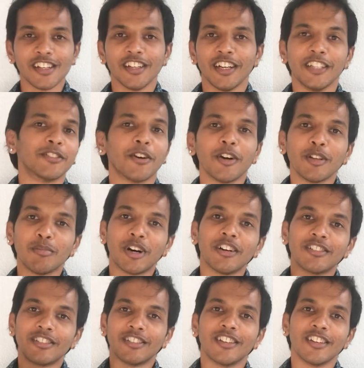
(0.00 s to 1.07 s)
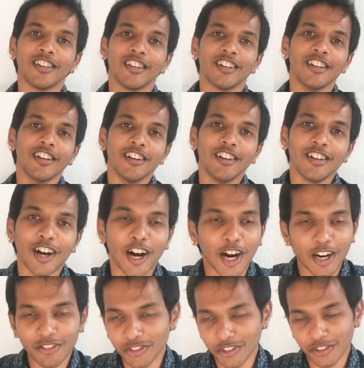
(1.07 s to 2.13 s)
It's all about
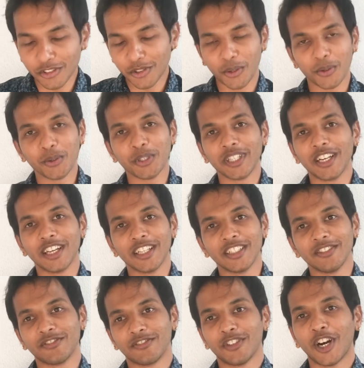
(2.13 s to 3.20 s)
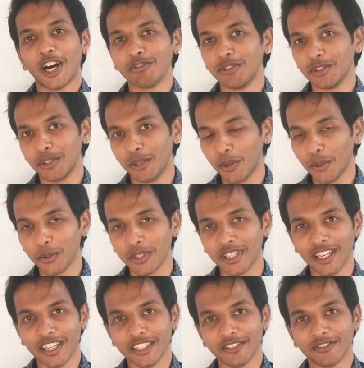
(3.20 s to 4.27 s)
how you grow in life, how you glow in
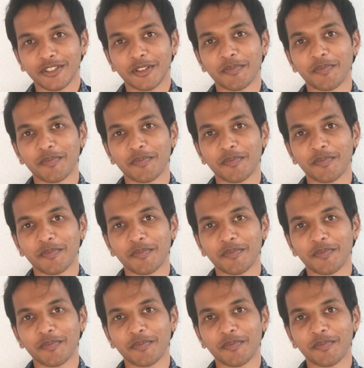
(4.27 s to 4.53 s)
life.